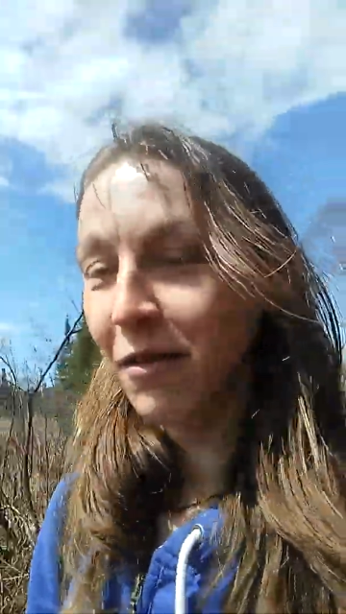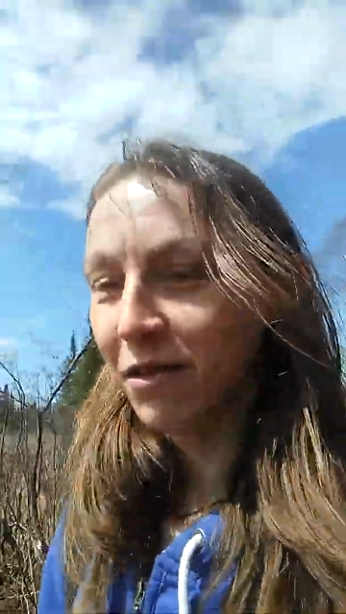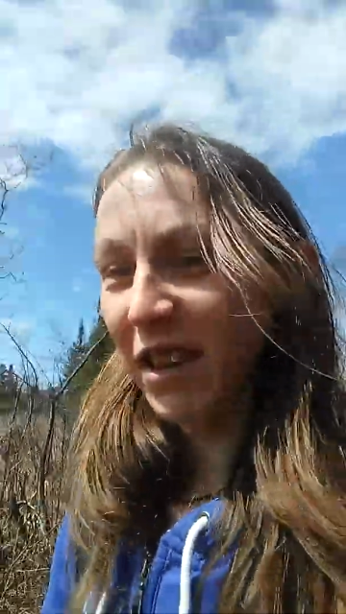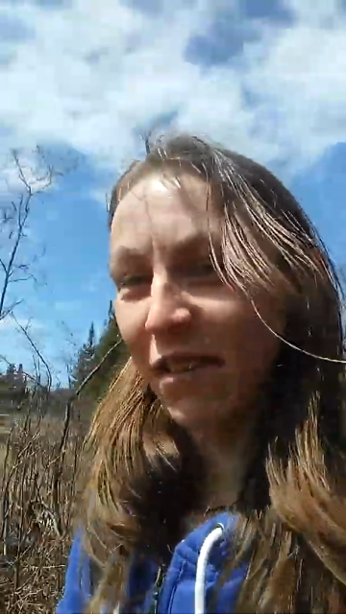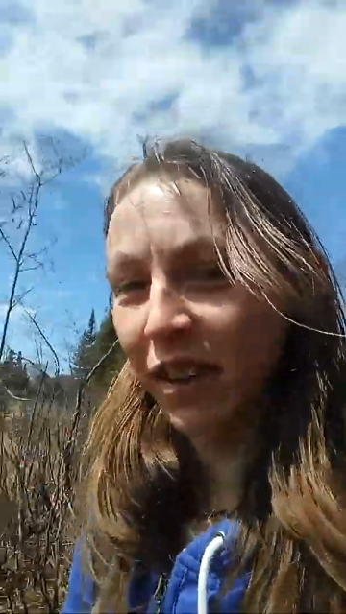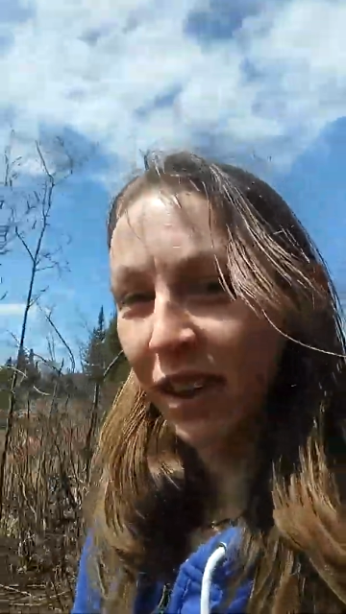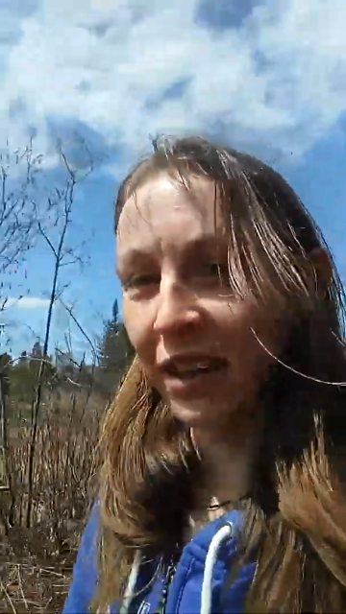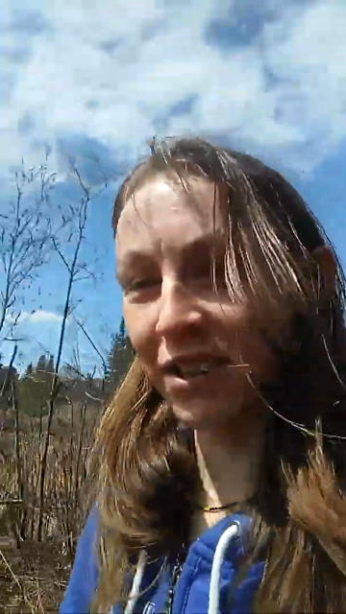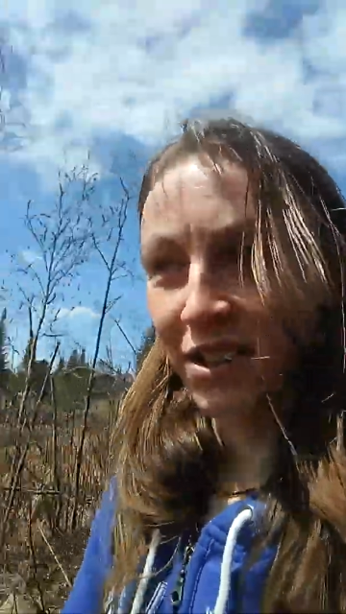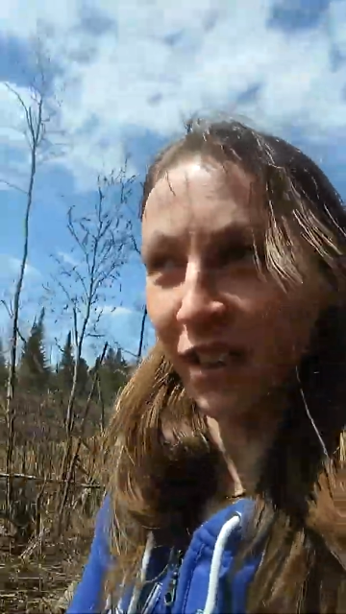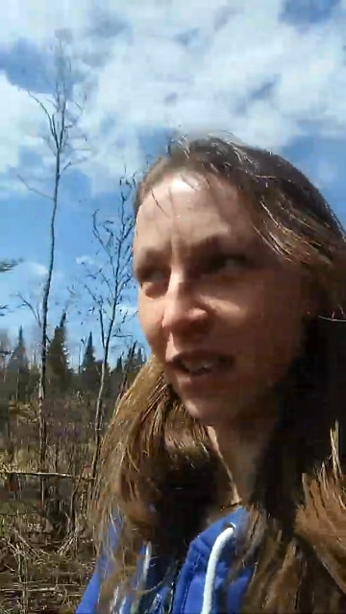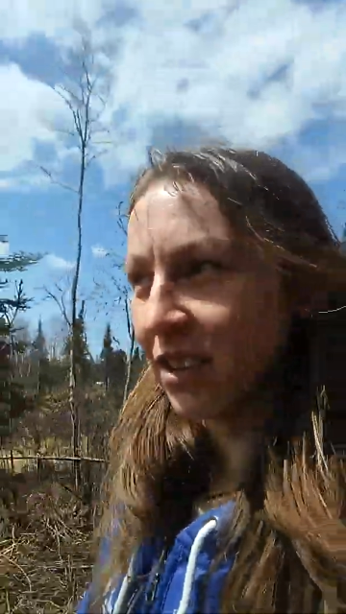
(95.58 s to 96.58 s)
Free
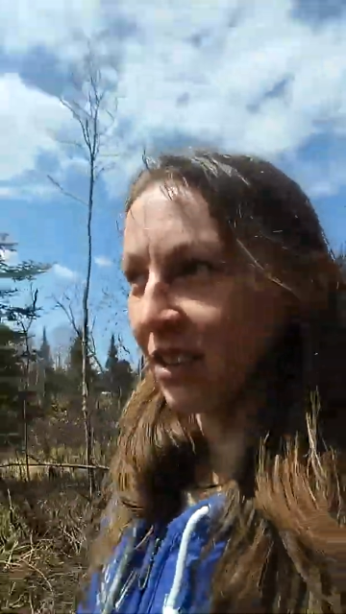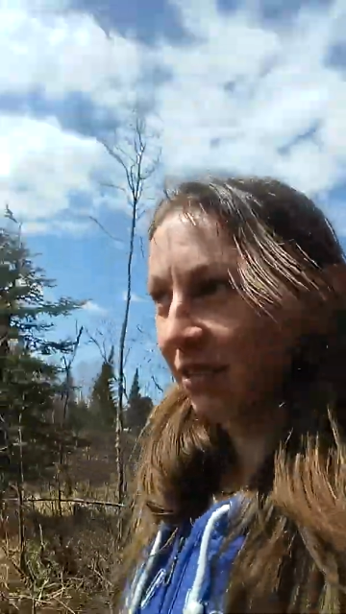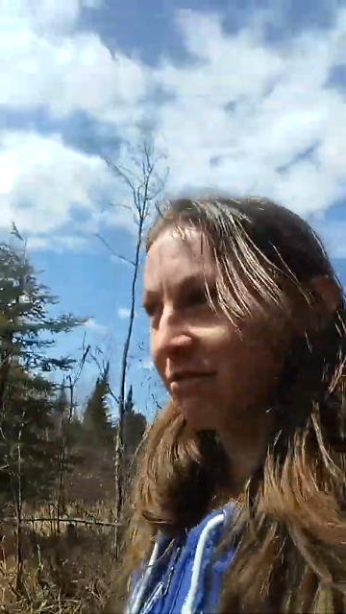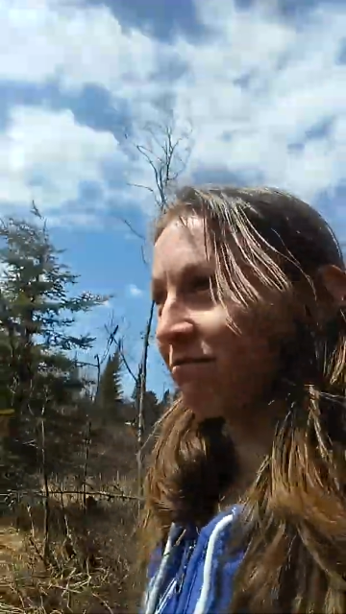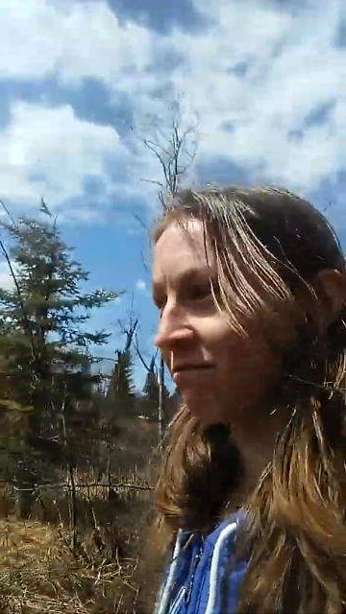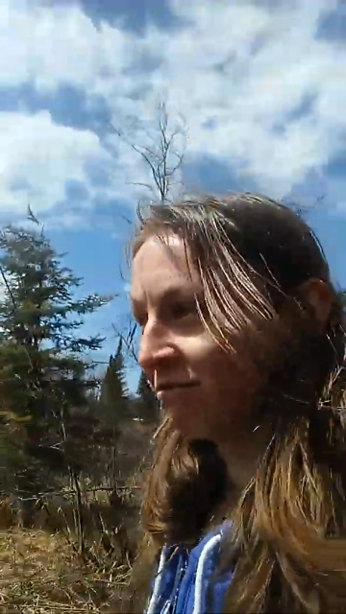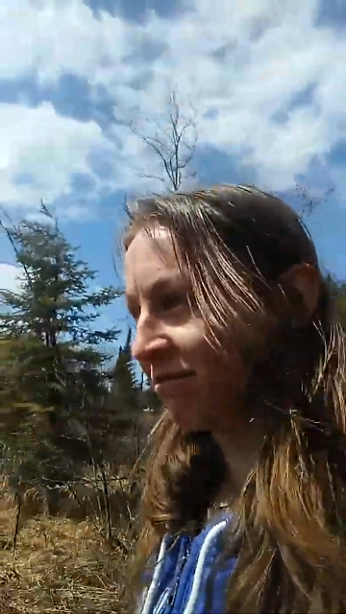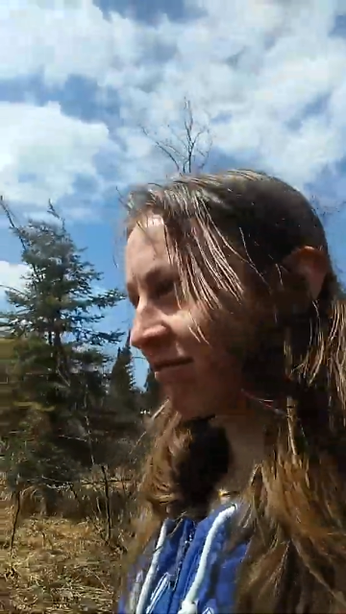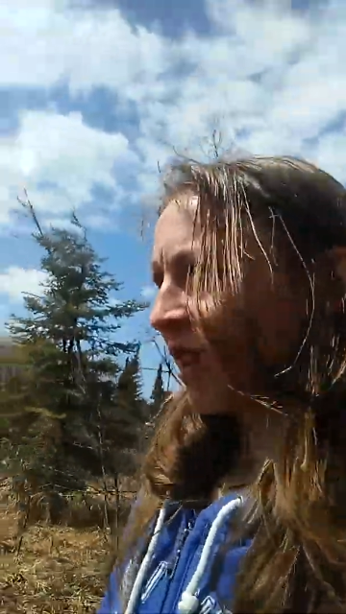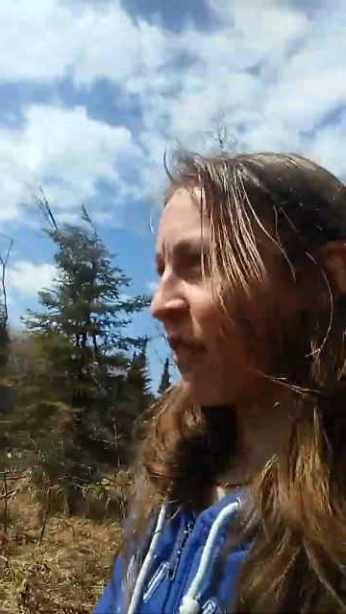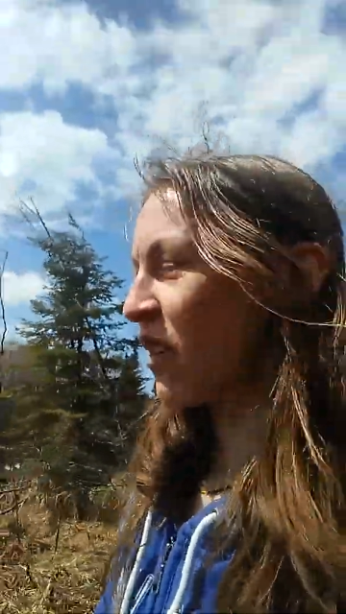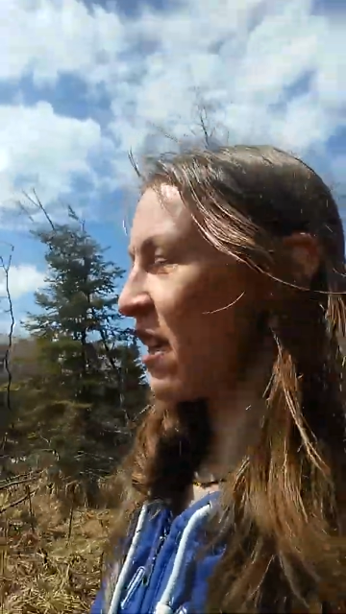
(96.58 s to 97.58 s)
fucking joke.
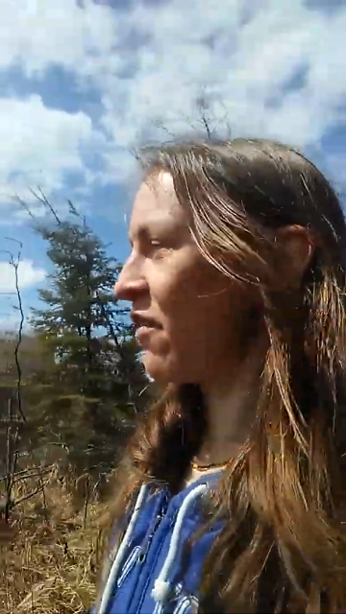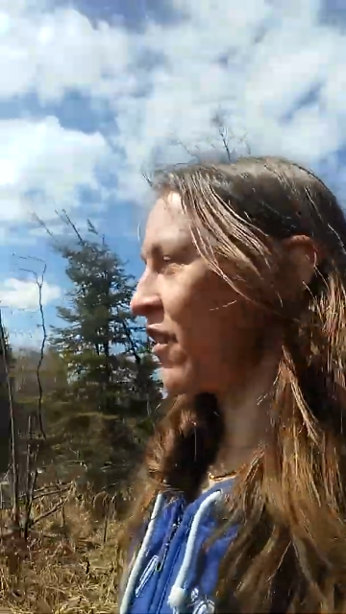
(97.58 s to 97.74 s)
Free